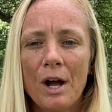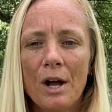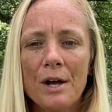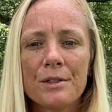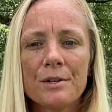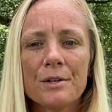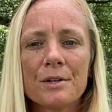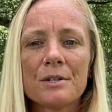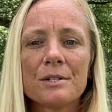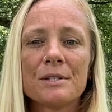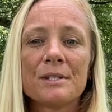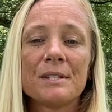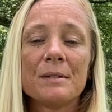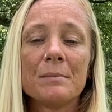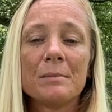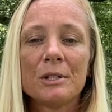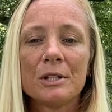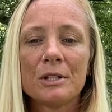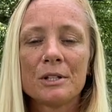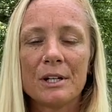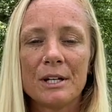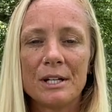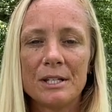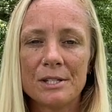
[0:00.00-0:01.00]
other
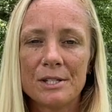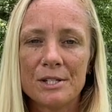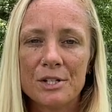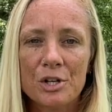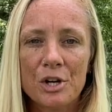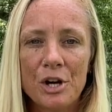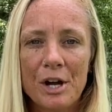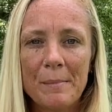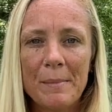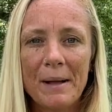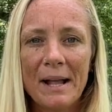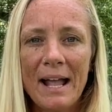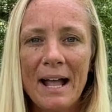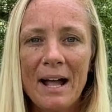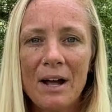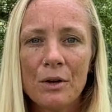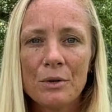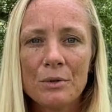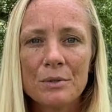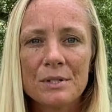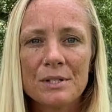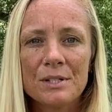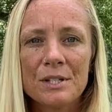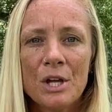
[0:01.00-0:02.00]
similar Instagram
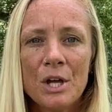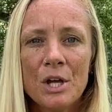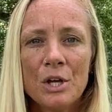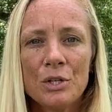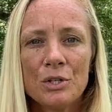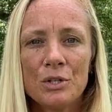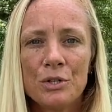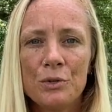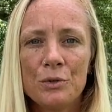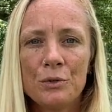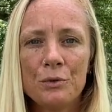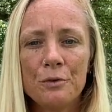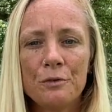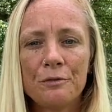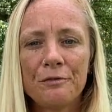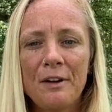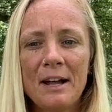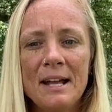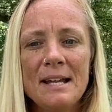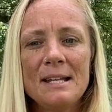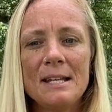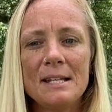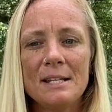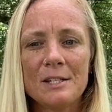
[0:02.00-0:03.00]
accounts to
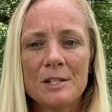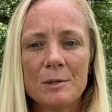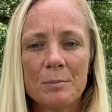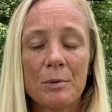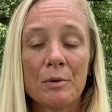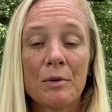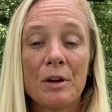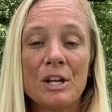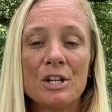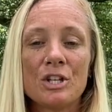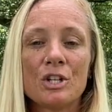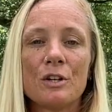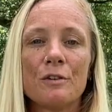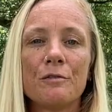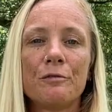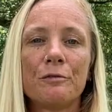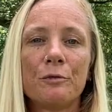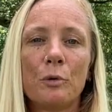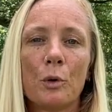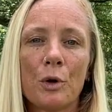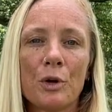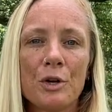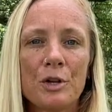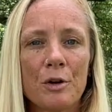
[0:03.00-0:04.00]
find inspiration
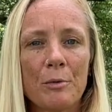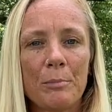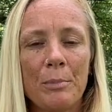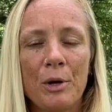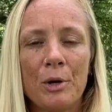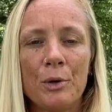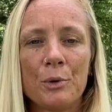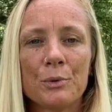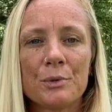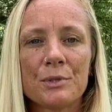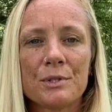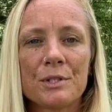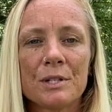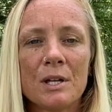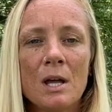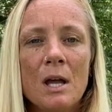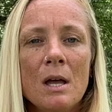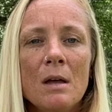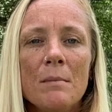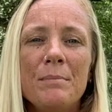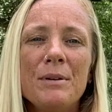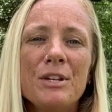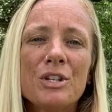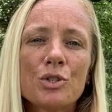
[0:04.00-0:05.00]
for your posts.
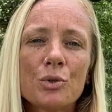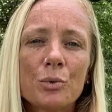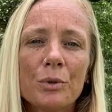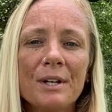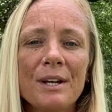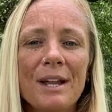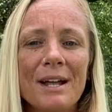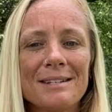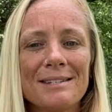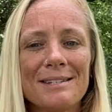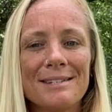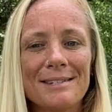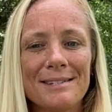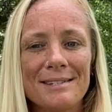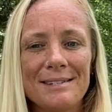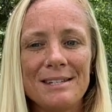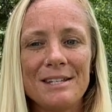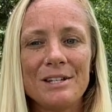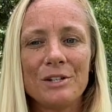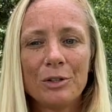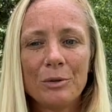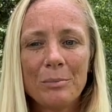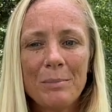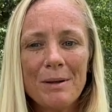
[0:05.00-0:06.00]
Be sure not to
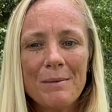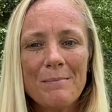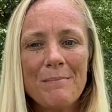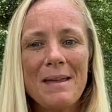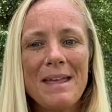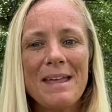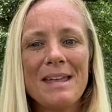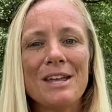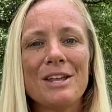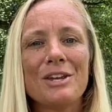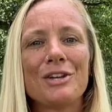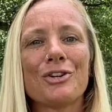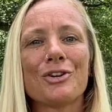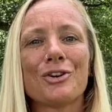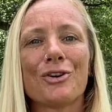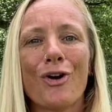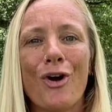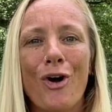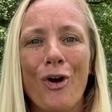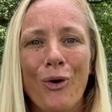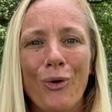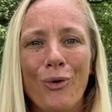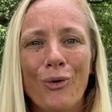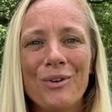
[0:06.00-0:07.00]
steal, but make it your
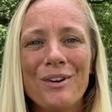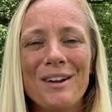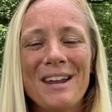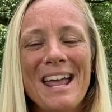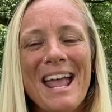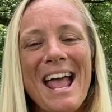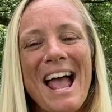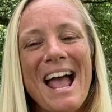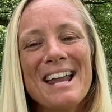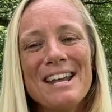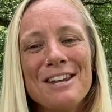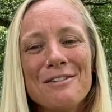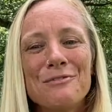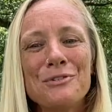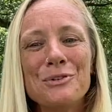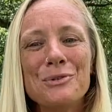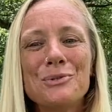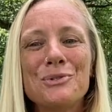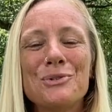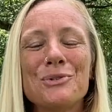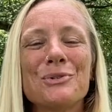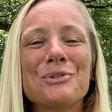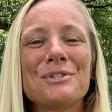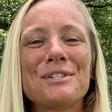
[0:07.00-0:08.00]
own. And if you
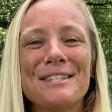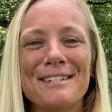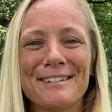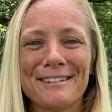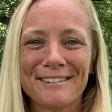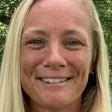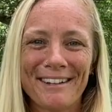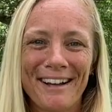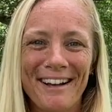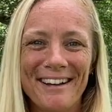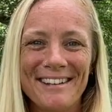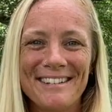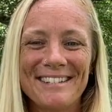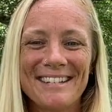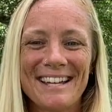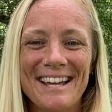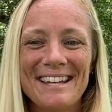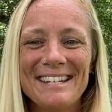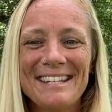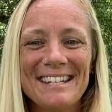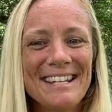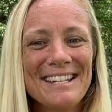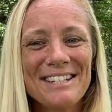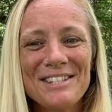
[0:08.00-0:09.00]
do steal
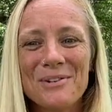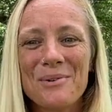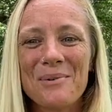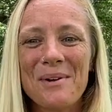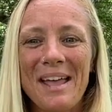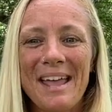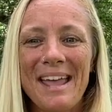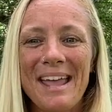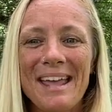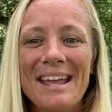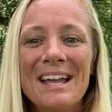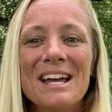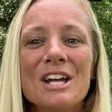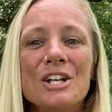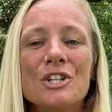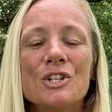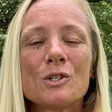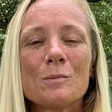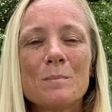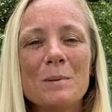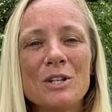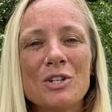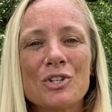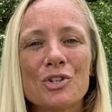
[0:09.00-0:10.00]
content, it's okay.
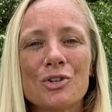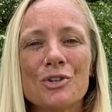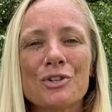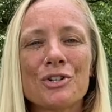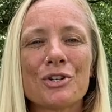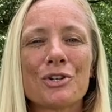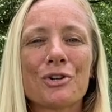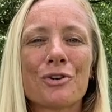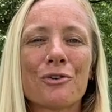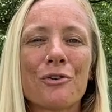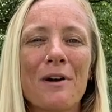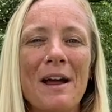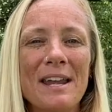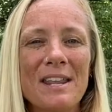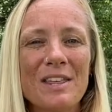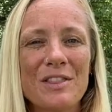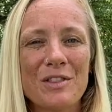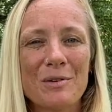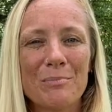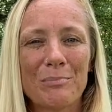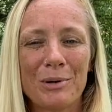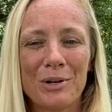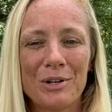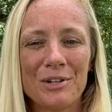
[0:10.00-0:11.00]
Just be sure to credit
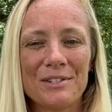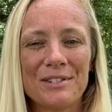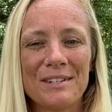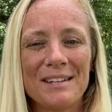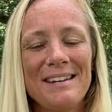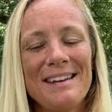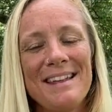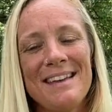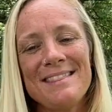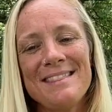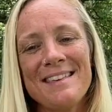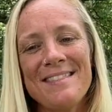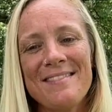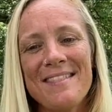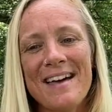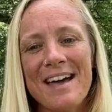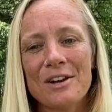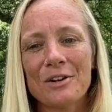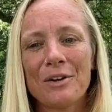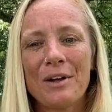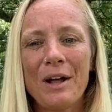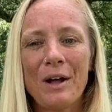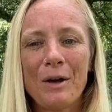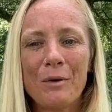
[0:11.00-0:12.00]
the person, and then
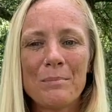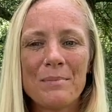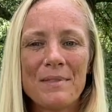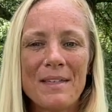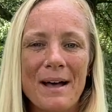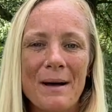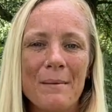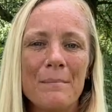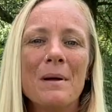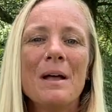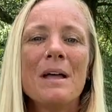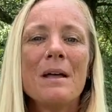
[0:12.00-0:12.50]
that'll help them